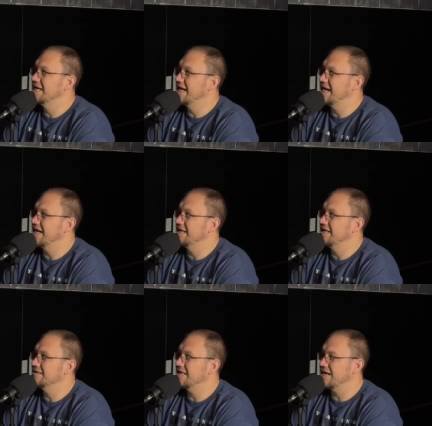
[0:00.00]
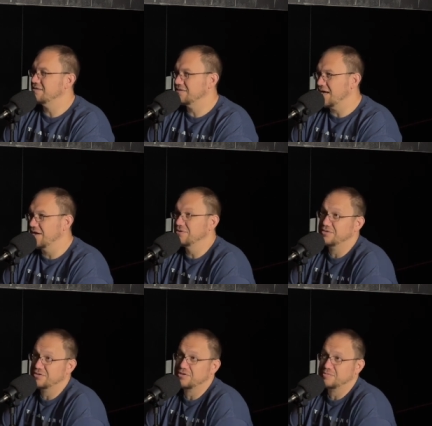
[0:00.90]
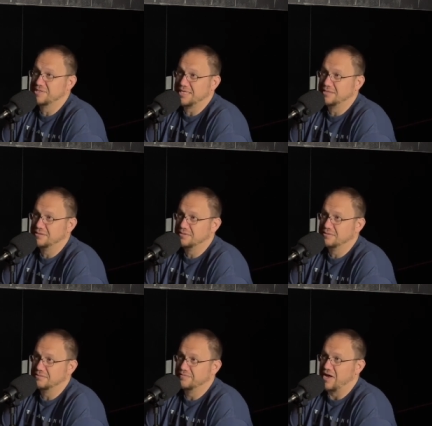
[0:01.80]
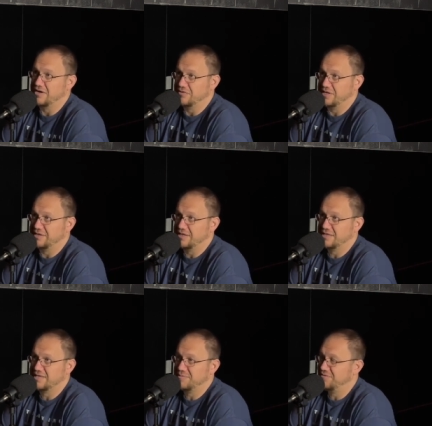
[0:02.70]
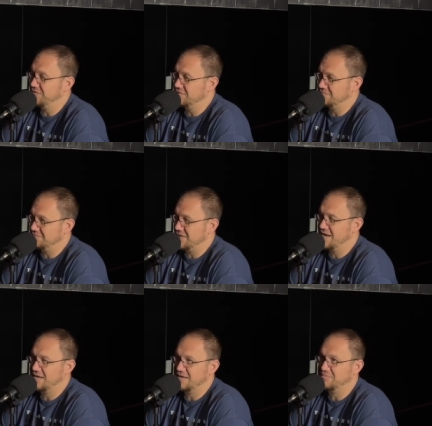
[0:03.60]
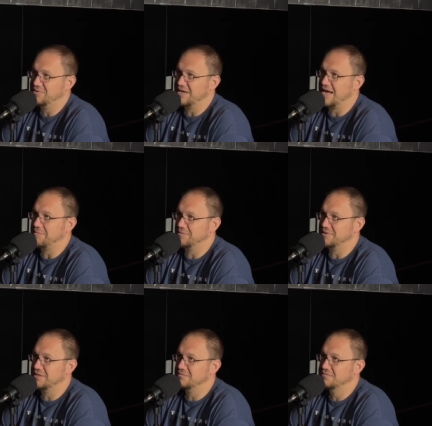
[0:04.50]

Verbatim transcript: And uh, that under the circumstances, of not doing anything like that before. Yeah, I'm pretty happy with that.